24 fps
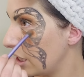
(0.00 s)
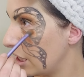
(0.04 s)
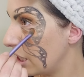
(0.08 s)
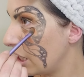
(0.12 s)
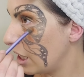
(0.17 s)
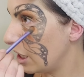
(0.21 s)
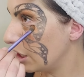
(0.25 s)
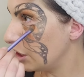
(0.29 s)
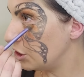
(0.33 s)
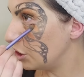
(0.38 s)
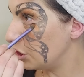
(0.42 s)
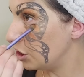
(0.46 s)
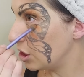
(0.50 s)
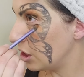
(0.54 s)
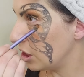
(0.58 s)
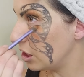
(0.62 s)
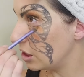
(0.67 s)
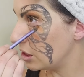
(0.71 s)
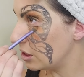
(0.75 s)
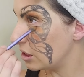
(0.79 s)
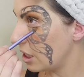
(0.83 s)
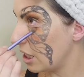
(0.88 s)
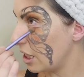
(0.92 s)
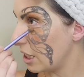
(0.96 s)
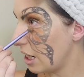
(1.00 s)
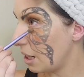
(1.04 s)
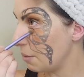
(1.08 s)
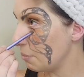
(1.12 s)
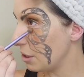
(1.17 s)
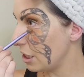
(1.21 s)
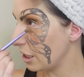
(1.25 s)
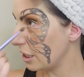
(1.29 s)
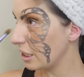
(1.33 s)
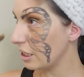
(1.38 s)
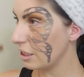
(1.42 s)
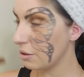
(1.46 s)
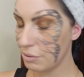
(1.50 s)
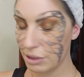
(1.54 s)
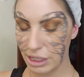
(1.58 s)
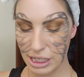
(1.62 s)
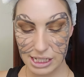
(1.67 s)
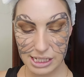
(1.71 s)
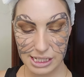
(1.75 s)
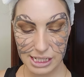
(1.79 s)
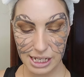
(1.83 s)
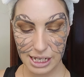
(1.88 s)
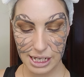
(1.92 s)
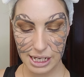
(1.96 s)
And I'm not kidding when
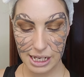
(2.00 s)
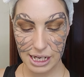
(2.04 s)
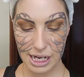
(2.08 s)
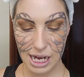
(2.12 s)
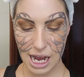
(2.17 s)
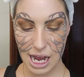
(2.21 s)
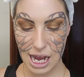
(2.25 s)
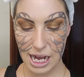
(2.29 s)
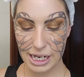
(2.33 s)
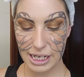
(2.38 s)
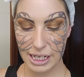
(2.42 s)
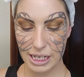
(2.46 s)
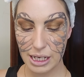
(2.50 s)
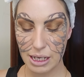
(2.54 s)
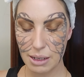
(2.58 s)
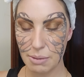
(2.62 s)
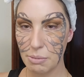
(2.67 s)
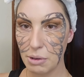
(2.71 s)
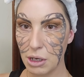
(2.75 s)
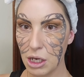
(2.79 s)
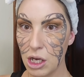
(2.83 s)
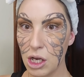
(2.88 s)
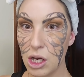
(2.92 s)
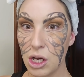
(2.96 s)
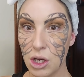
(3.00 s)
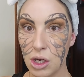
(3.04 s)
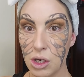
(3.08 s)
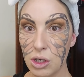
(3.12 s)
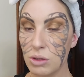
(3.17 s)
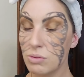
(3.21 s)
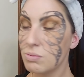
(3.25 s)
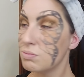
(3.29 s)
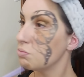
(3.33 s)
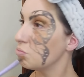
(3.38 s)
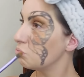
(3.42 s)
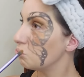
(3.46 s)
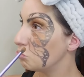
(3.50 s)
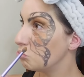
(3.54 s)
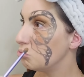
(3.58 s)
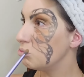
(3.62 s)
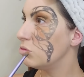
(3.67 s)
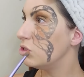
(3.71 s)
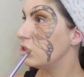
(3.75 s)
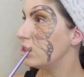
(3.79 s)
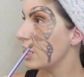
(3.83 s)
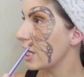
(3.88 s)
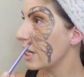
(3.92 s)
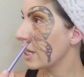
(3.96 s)
I say I am
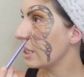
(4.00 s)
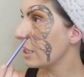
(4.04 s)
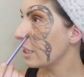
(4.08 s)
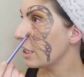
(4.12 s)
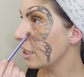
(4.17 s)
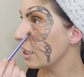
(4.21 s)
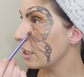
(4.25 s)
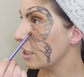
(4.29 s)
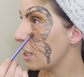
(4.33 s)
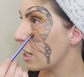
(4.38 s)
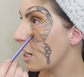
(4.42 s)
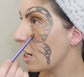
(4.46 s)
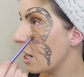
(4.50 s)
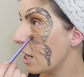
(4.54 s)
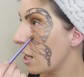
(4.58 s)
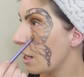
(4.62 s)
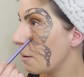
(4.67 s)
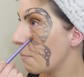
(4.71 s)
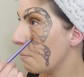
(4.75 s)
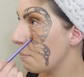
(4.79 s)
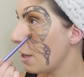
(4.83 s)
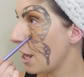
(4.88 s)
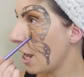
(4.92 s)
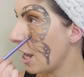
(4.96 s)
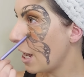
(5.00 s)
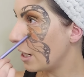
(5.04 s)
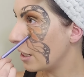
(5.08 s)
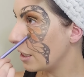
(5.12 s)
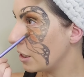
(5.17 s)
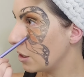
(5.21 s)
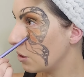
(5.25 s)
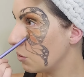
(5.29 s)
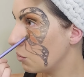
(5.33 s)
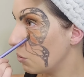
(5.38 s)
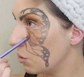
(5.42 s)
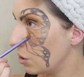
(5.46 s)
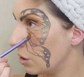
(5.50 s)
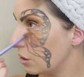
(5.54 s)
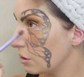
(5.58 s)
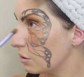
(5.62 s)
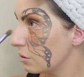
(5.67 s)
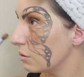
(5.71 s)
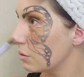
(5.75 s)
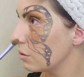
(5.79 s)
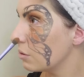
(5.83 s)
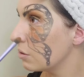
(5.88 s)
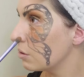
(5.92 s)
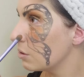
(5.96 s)
digging in and I am patting it on.